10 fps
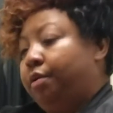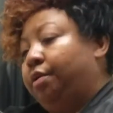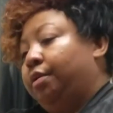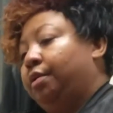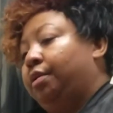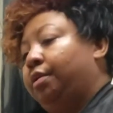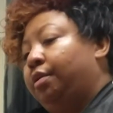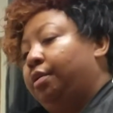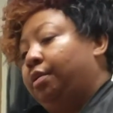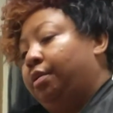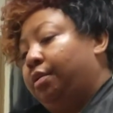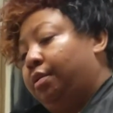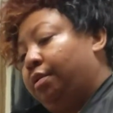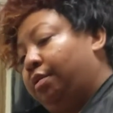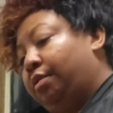Oh, yes.
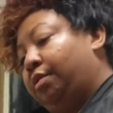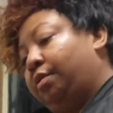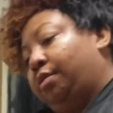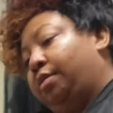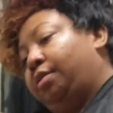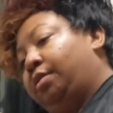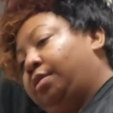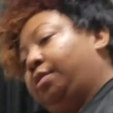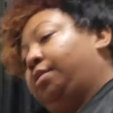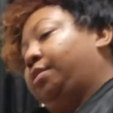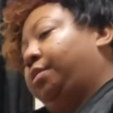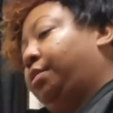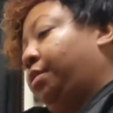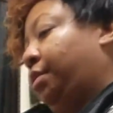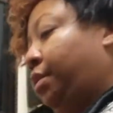Some
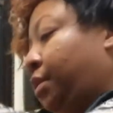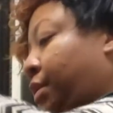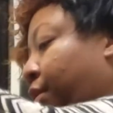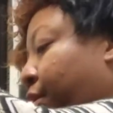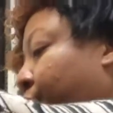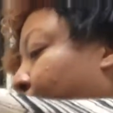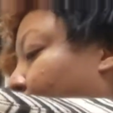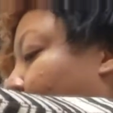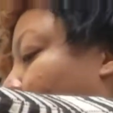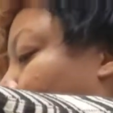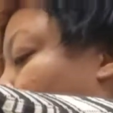people are, you know,